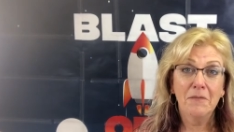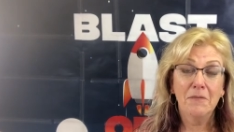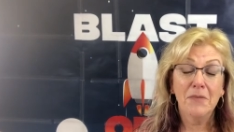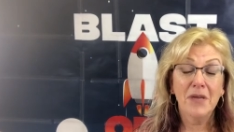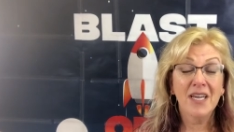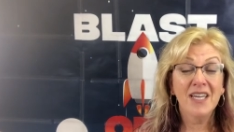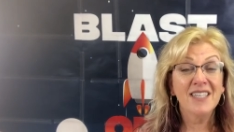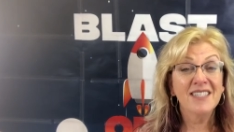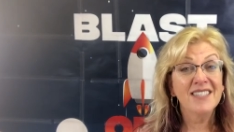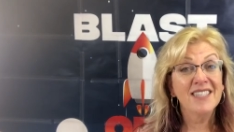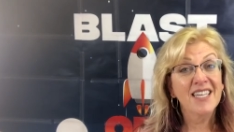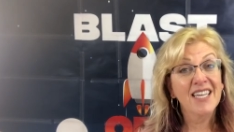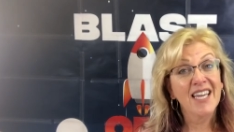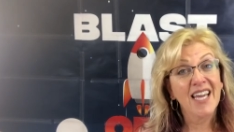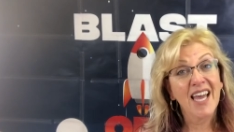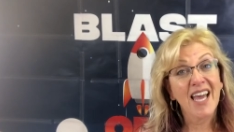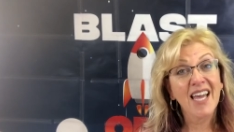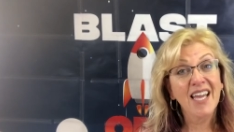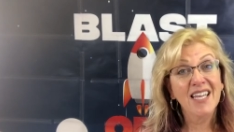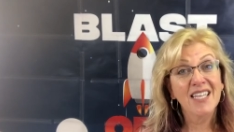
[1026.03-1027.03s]
Because in the
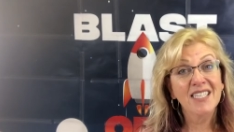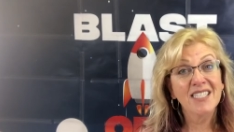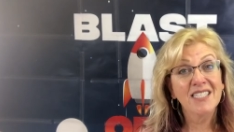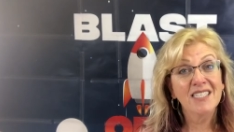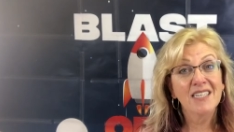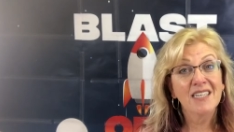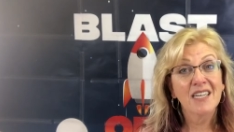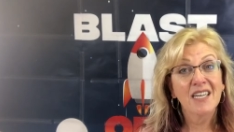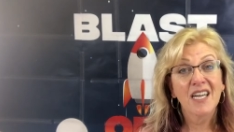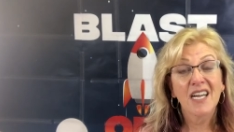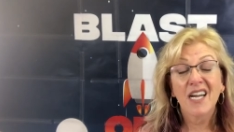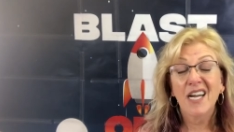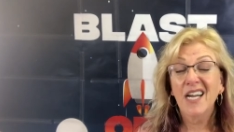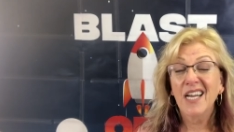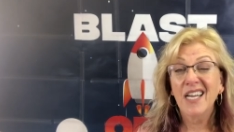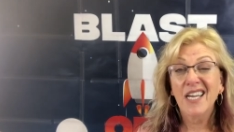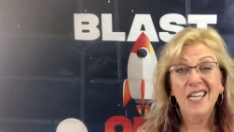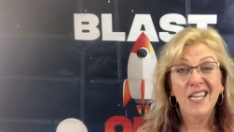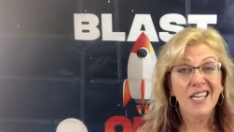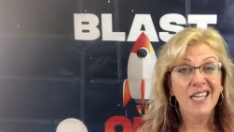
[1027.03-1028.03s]
end,
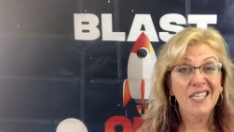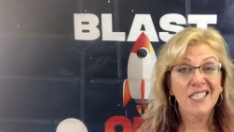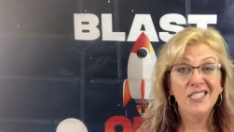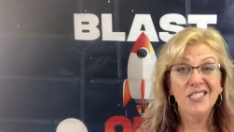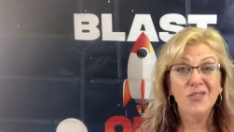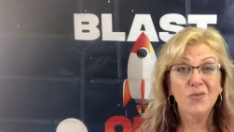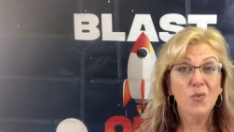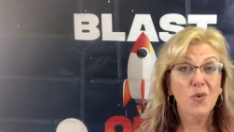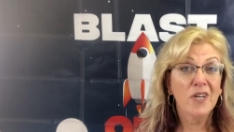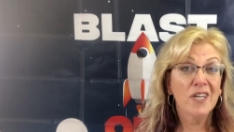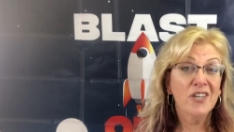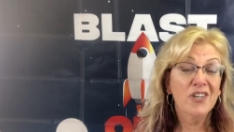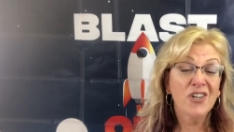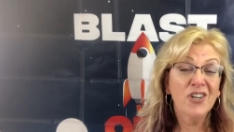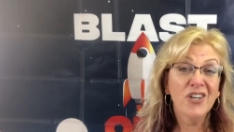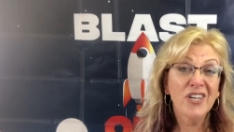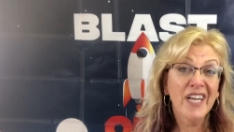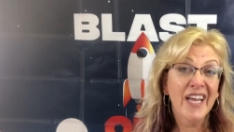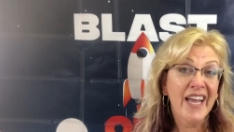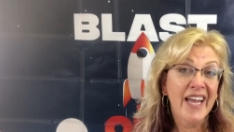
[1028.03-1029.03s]
he just wanted
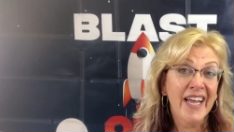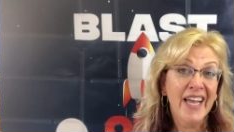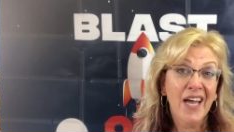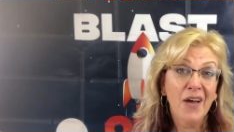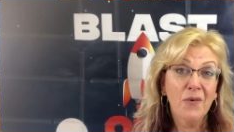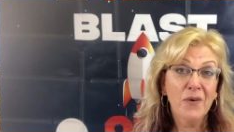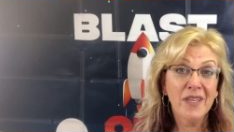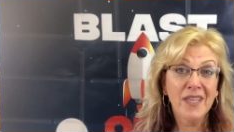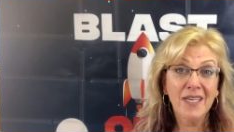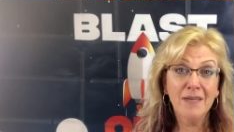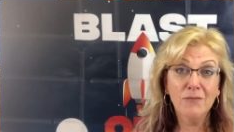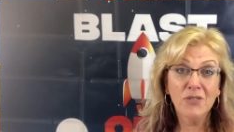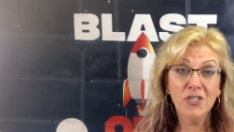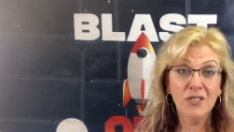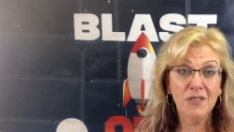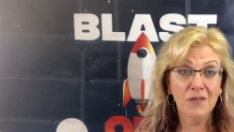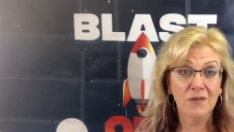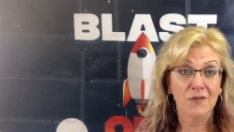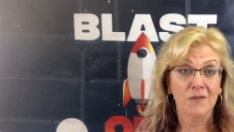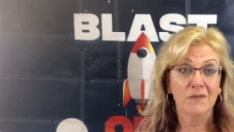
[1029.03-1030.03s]
her to hang out with him
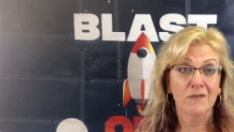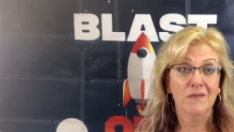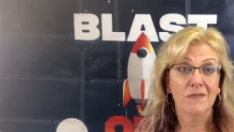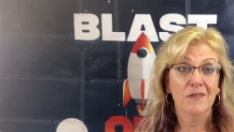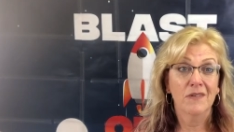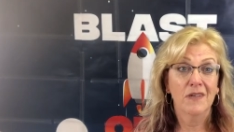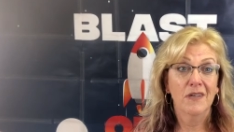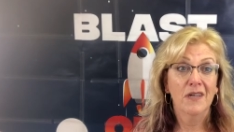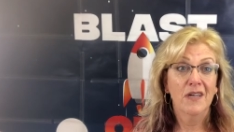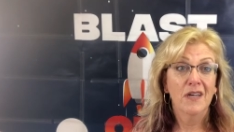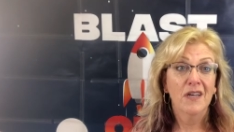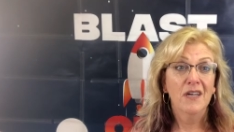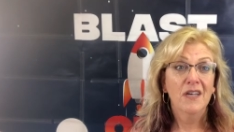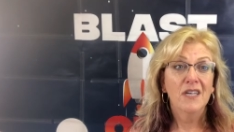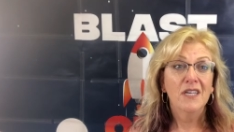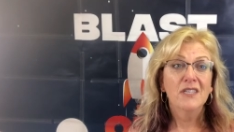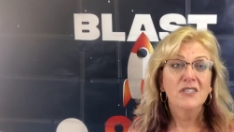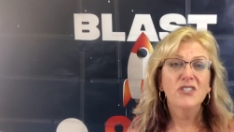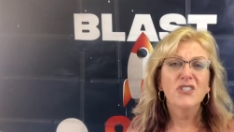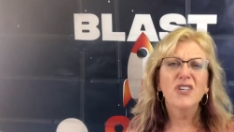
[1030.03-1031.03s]
too.
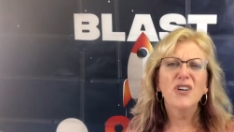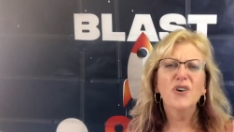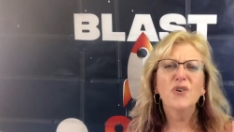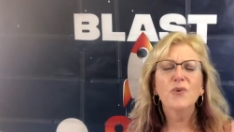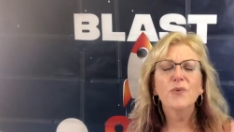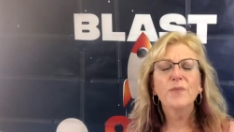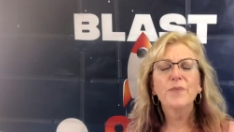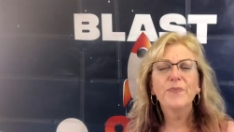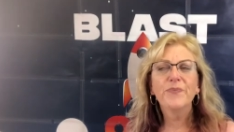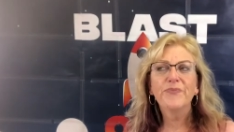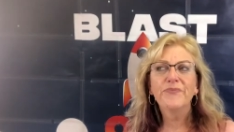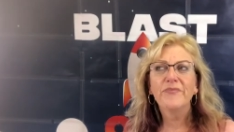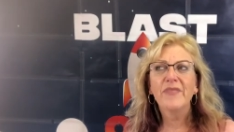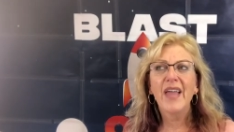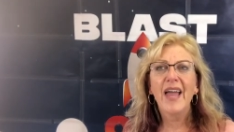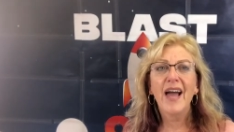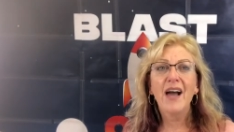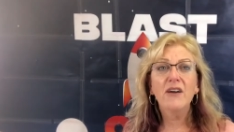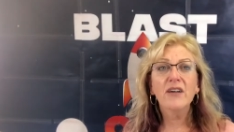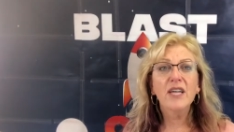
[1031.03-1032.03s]
So
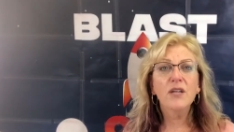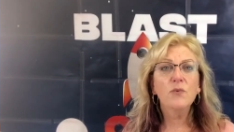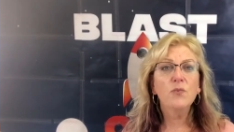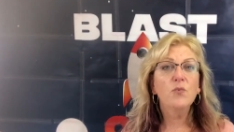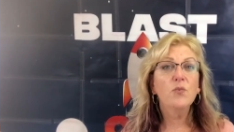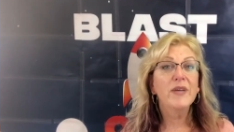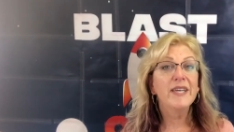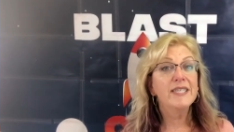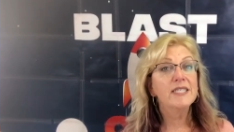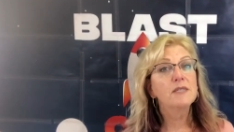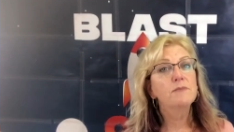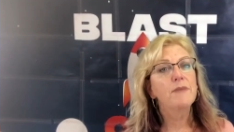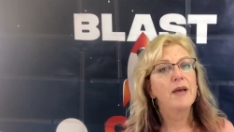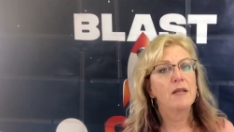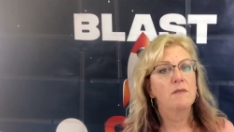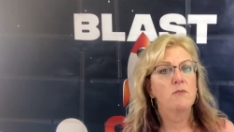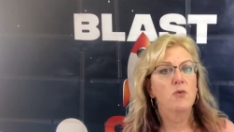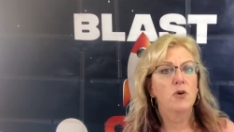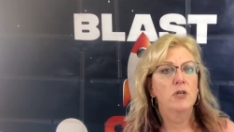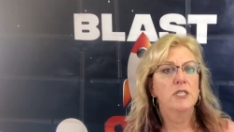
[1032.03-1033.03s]
how can we
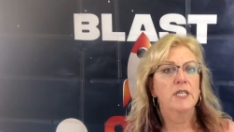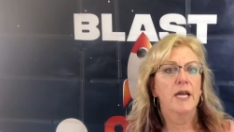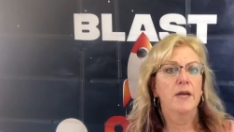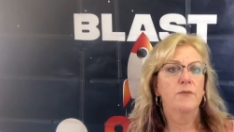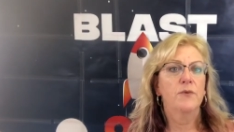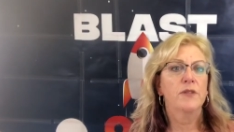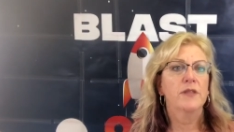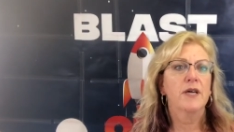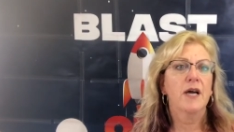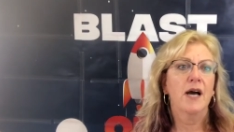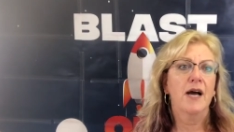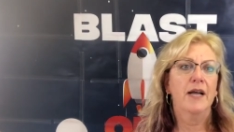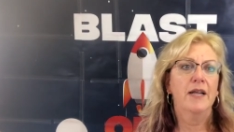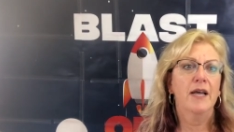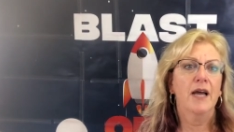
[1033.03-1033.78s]
spend more time with God?